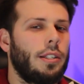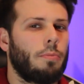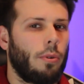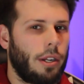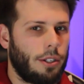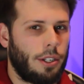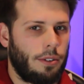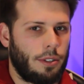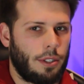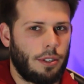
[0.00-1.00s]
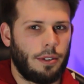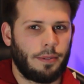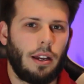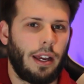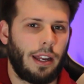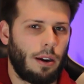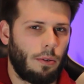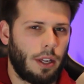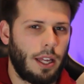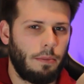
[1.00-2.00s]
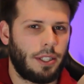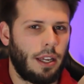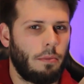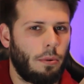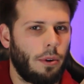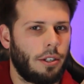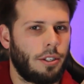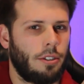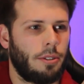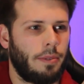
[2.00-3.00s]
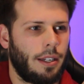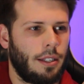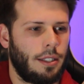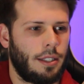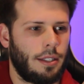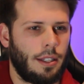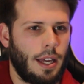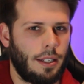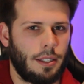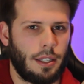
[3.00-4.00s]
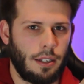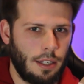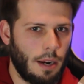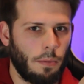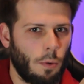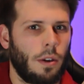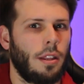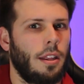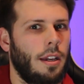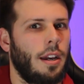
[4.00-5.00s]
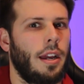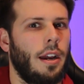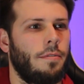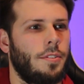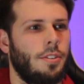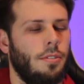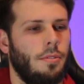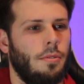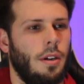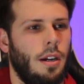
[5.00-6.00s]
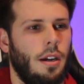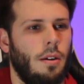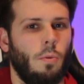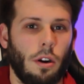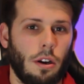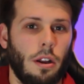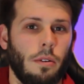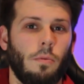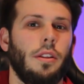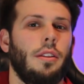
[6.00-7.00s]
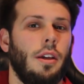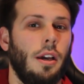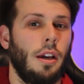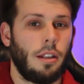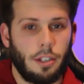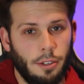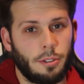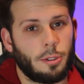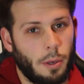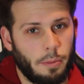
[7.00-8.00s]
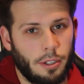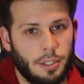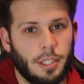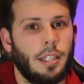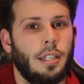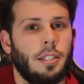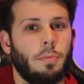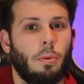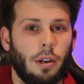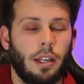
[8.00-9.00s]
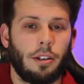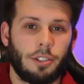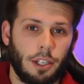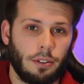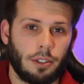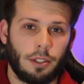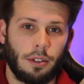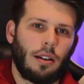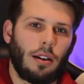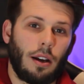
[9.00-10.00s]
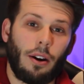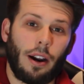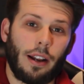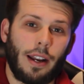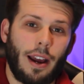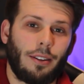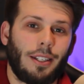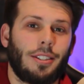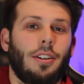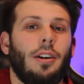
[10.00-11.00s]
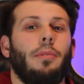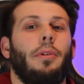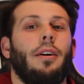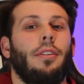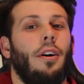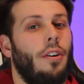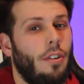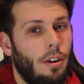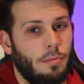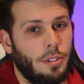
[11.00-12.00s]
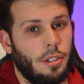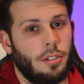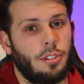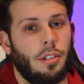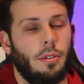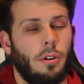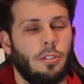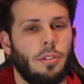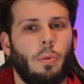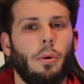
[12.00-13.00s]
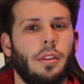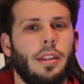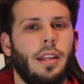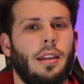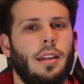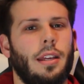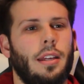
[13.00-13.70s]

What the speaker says: point your toes. And I will keep saying point your toes because that is the number one thing I have to work on with new swimmers, is pointing your toes. All right, now let's talk about the arms. So the most important thing